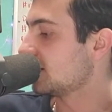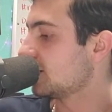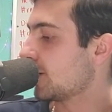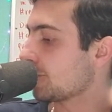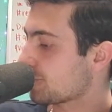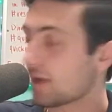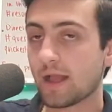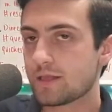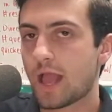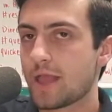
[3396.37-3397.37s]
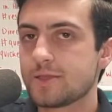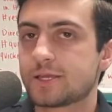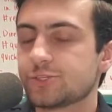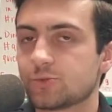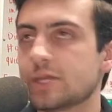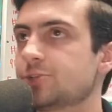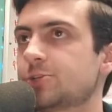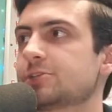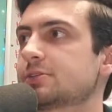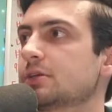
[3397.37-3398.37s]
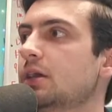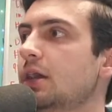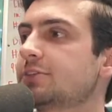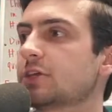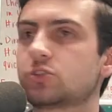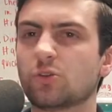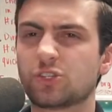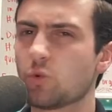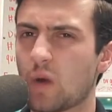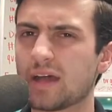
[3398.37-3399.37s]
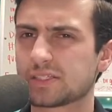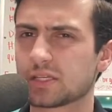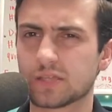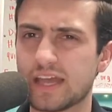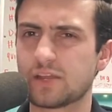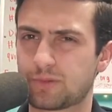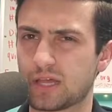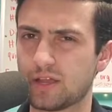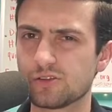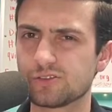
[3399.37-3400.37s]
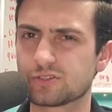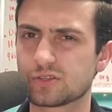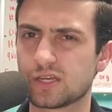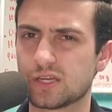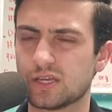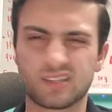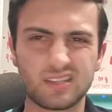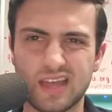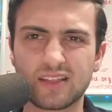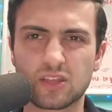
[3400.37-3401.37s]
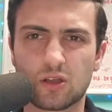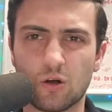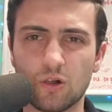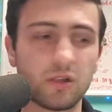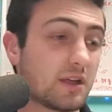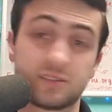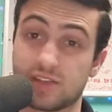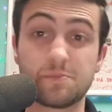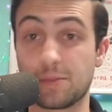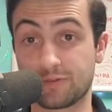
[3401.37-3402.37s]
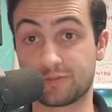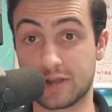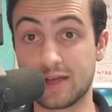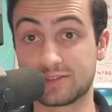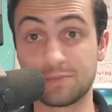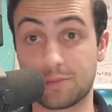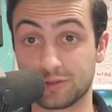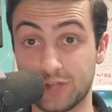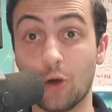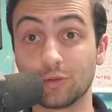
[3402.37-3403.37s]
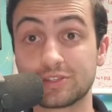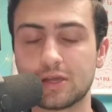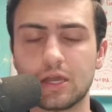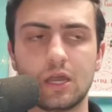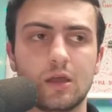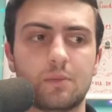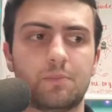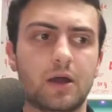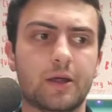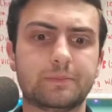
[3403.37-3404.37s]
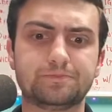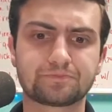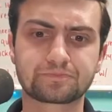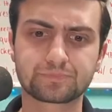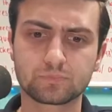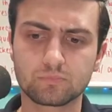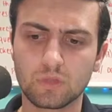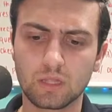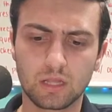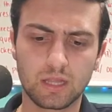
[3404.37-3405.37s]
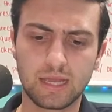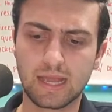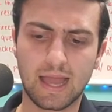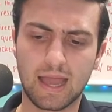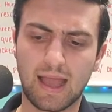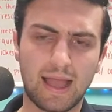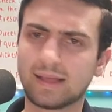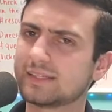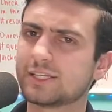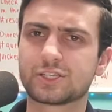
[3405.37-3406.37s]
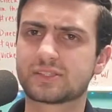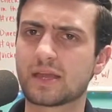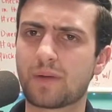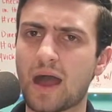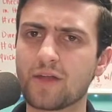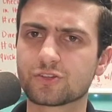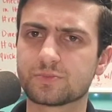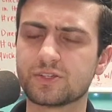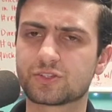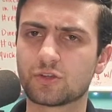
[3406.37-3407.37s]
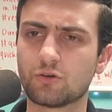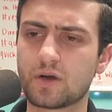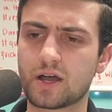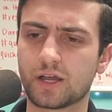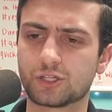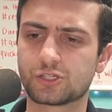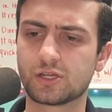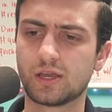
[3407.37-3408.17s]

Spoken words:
Because it's like, don't you want to like players? Isn't that the goal? Some people don't. But, like, it's just that bothers me so much